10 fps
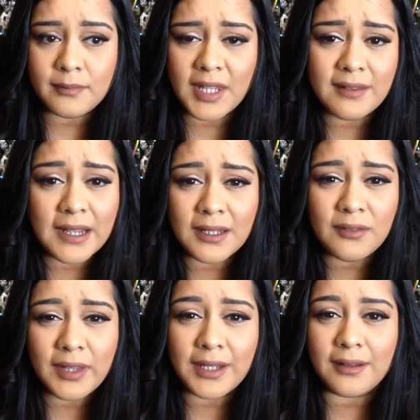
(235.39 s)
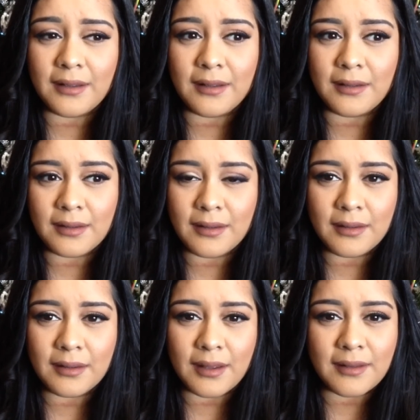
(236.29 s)
is kind of like a
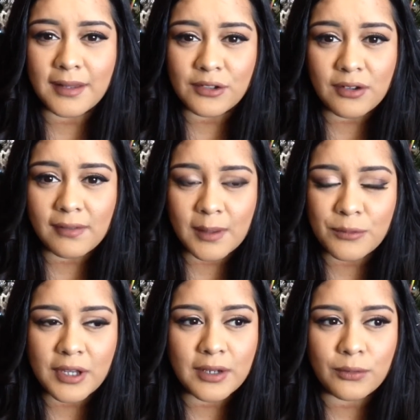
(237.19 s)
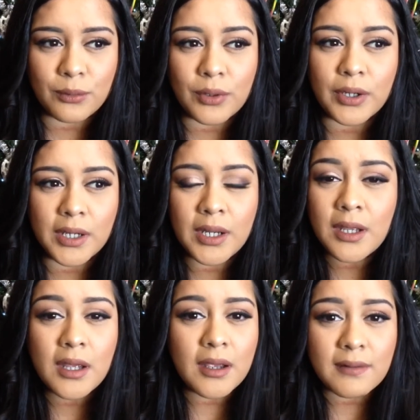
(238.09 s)
touchy subject or
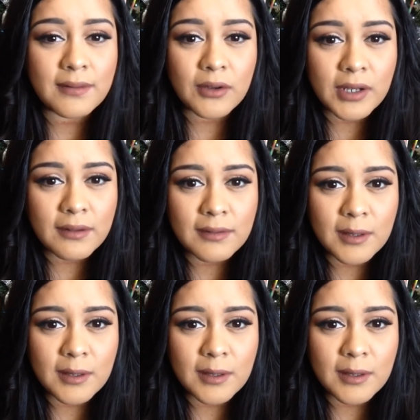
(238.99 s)
a serious